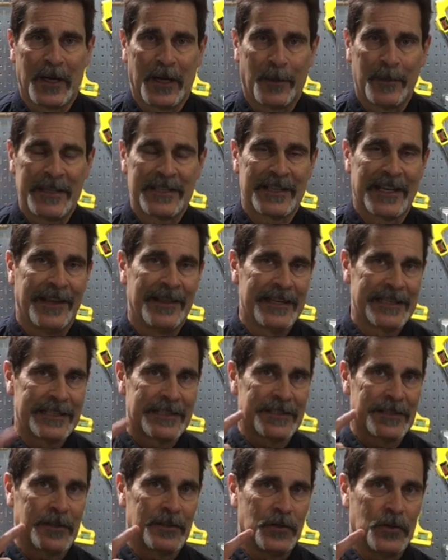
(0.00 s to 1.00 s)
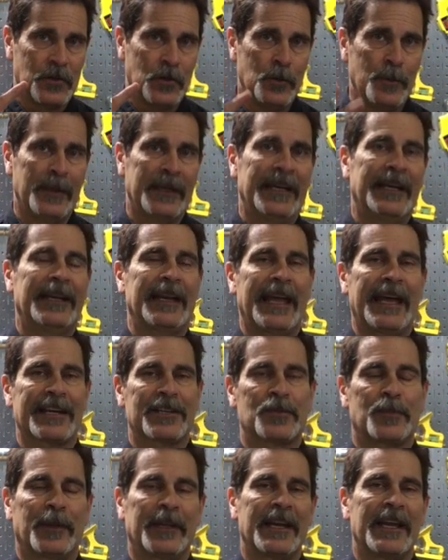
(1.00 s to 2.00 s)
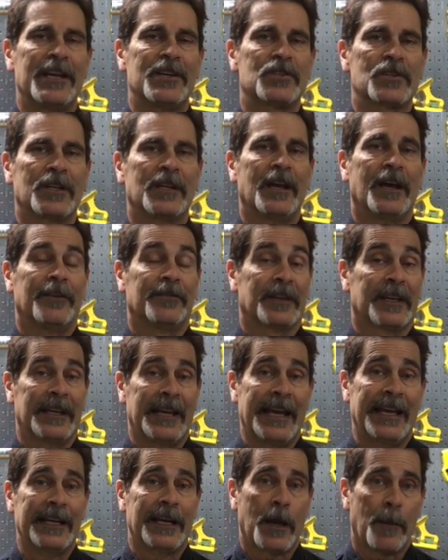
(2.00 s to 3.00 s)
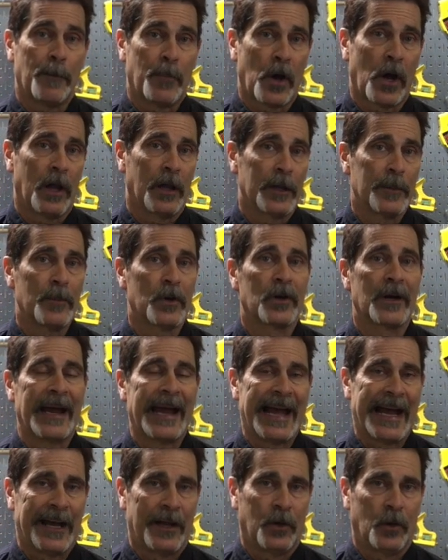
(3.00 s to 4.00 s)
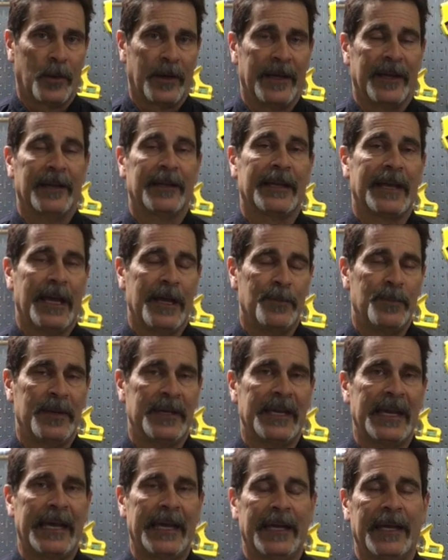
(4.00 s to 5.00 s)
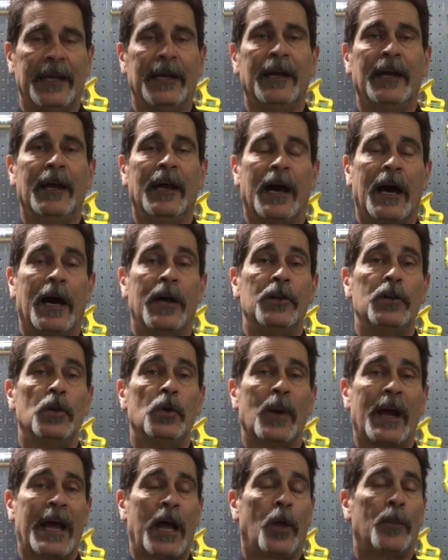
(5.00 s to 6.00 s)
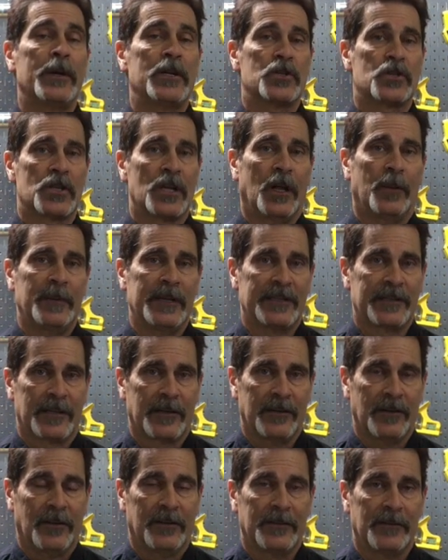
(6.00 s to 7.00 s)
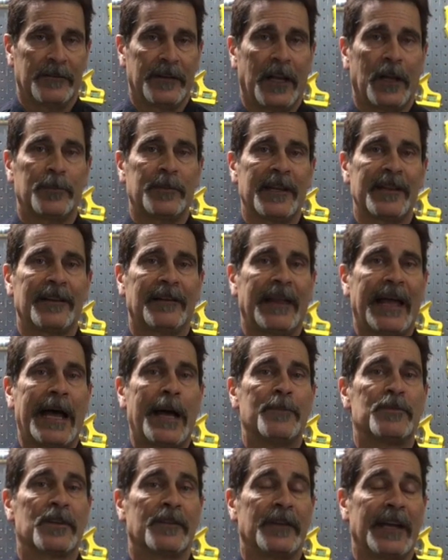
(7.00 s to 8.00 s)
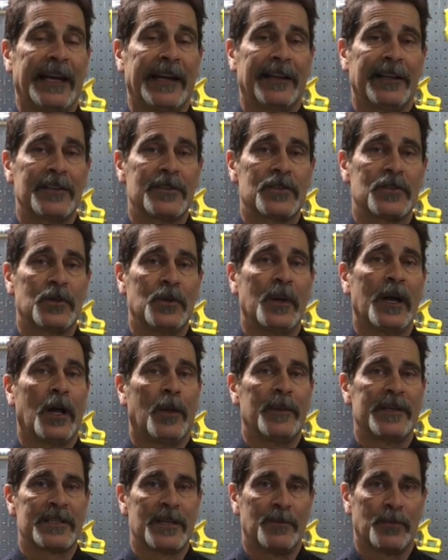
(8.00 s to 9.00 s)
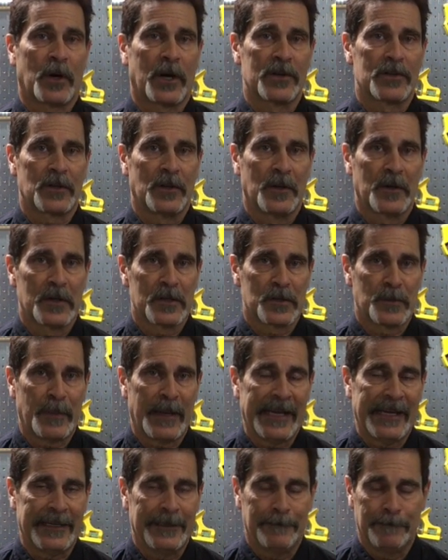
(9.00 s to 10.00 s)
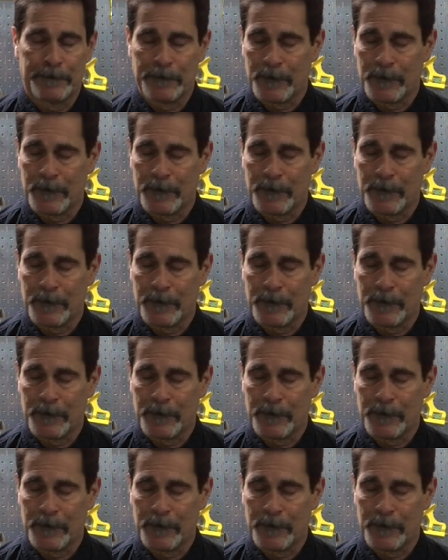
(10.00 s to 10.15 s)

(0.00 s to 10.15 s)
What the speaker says: Helmets, and this is a 2-minute explanation of Kinetic Polymer Alloy, KPA, a new helmet shell material developed in the labs of LS2 Helmets in Barcelona, Spain.